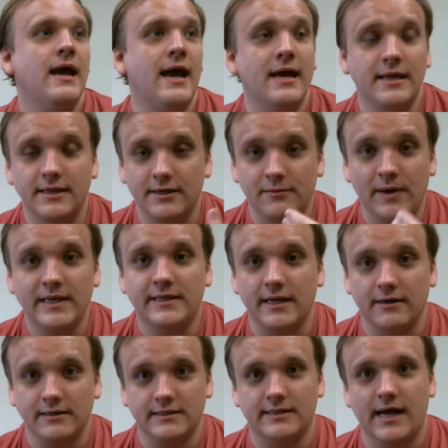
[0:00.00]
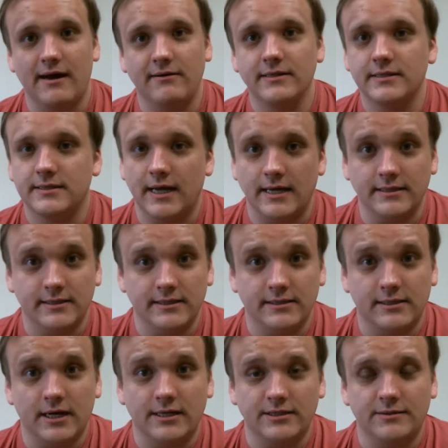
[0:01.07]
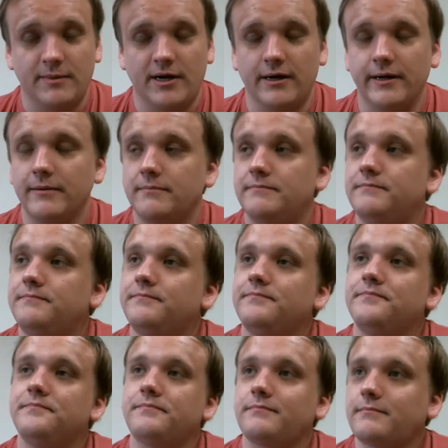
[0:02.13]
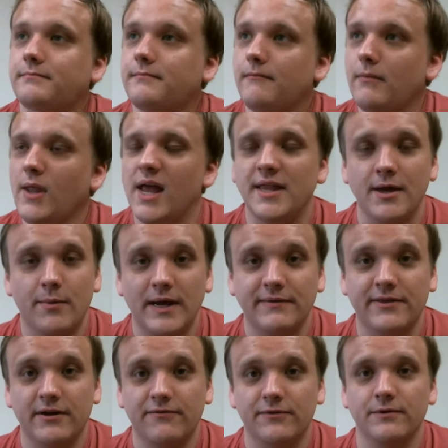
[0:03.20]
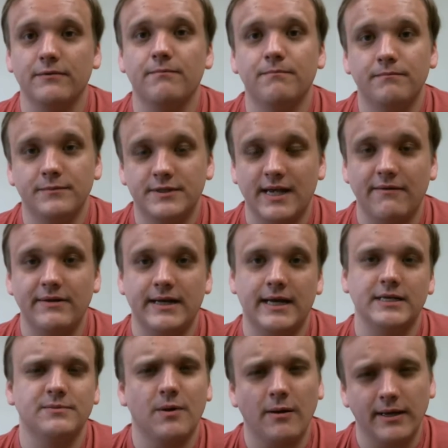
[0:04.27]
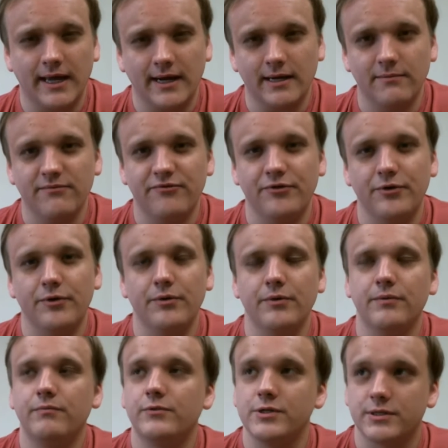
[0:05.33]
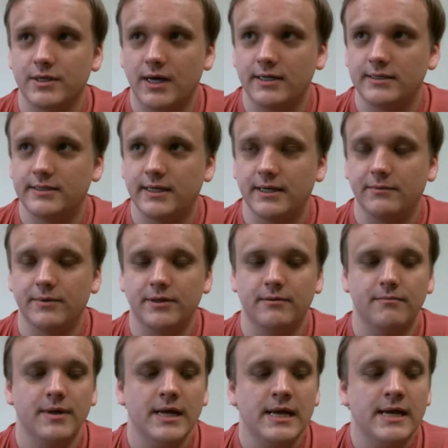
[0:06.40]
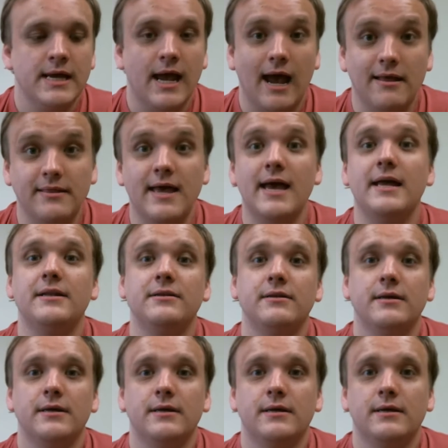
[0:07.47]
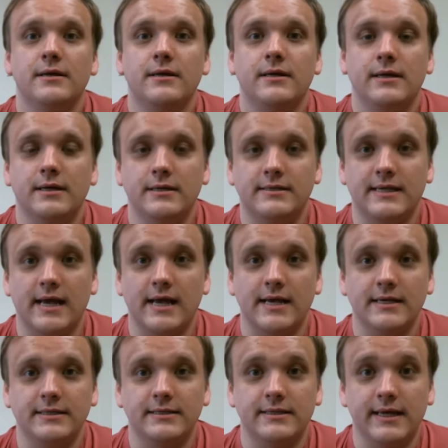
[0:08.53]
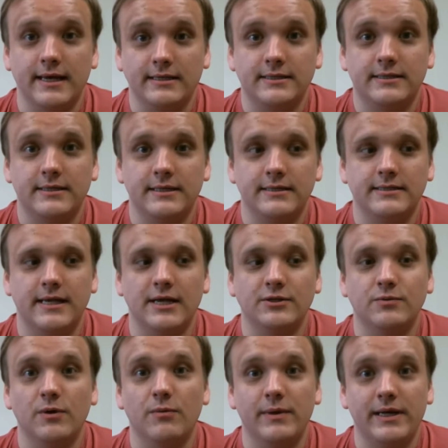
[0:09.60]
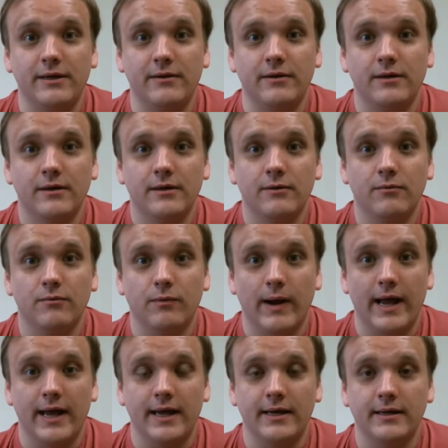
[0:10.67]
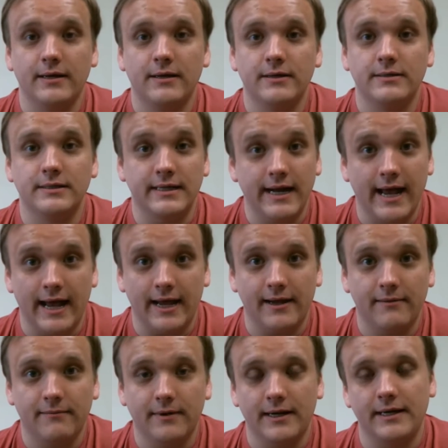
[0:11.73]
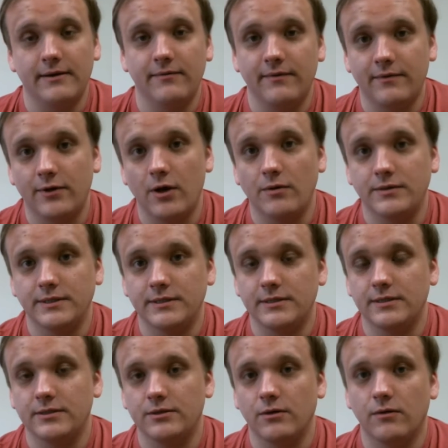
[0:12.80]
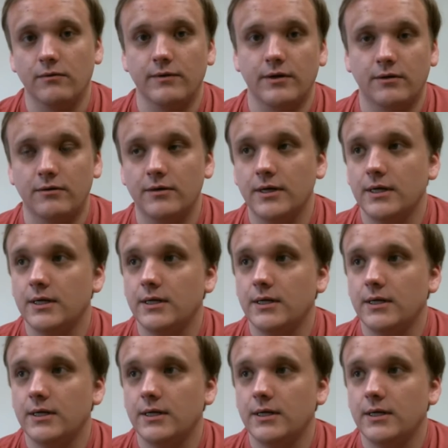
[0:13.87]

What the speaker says: And they wait there in silence, as is customary. And they wait there for 7 days, probably getting him food, just kind of sitting with him. And then he says this. He says what we read today, right? He goes into this whole little